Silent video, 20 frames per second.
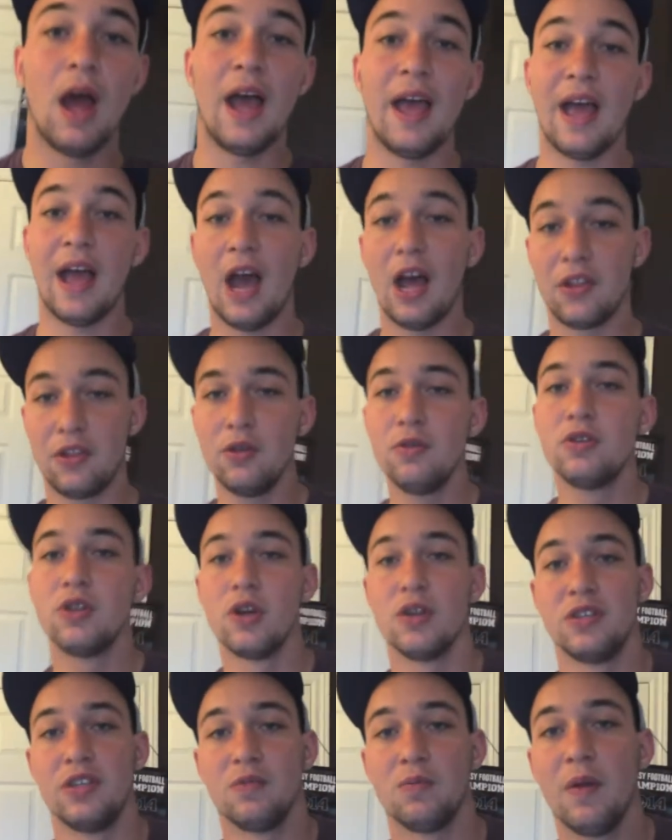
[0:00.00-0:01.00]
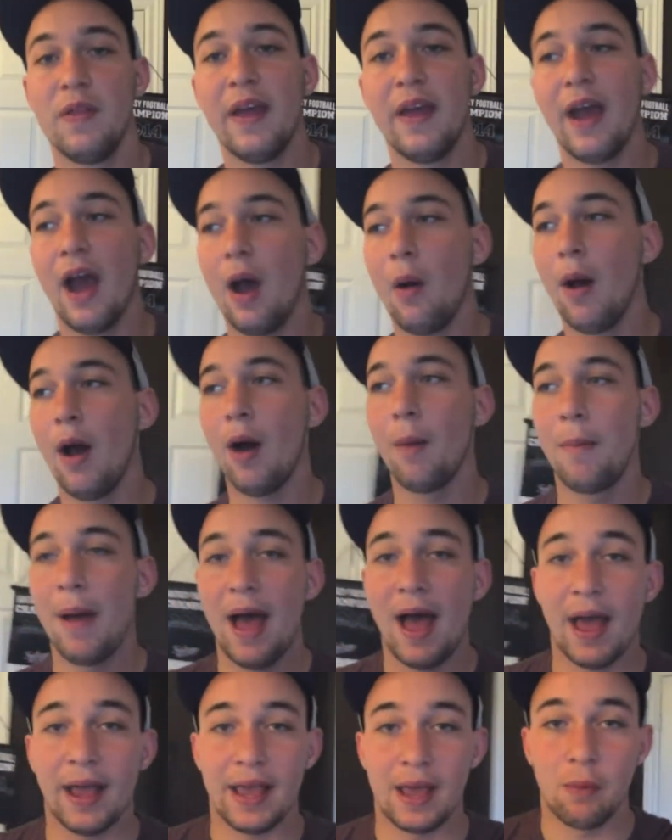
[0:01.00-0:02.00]
I got two jerseys. One that I got a while
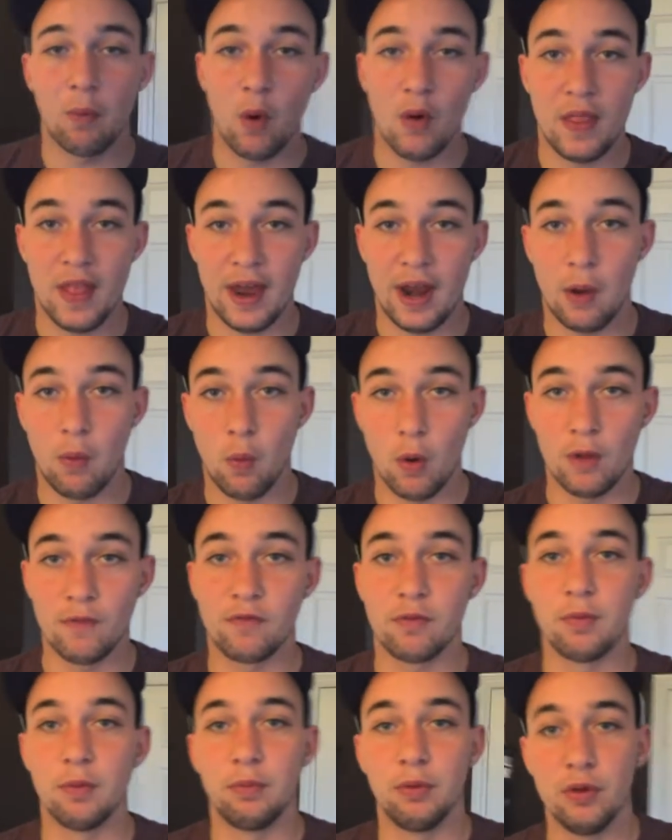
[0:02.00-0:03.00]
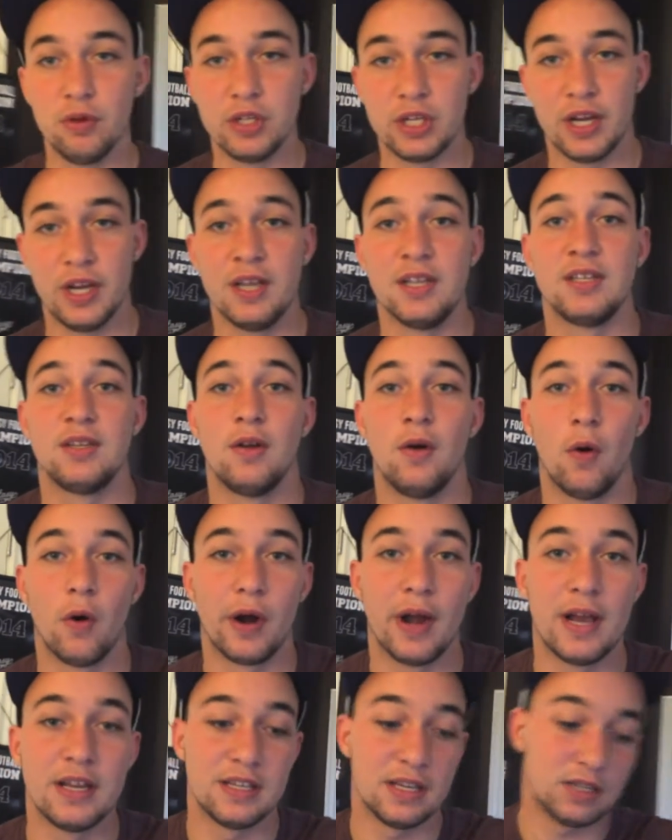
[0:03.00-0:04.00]
back, and one that I won from the Blue Jays
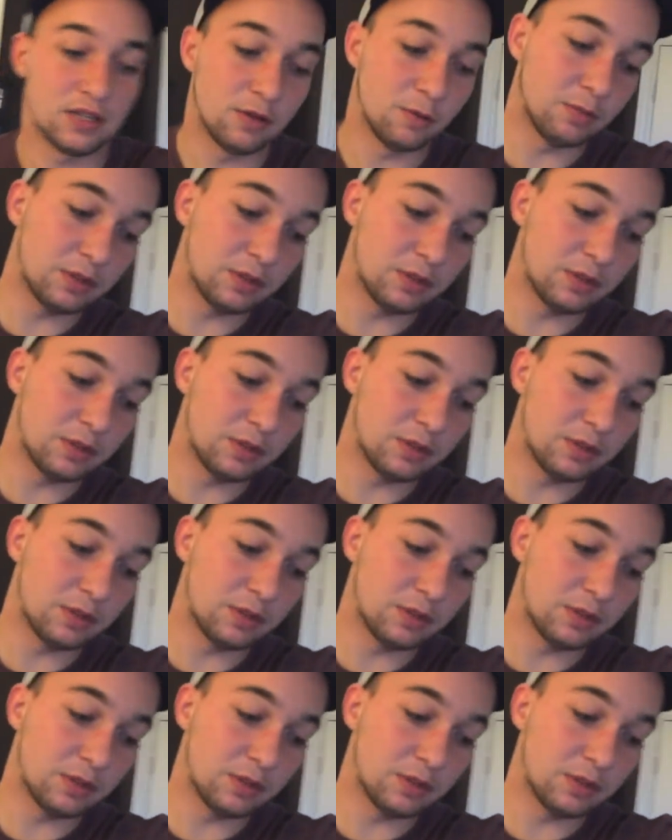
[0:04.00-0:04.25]
organization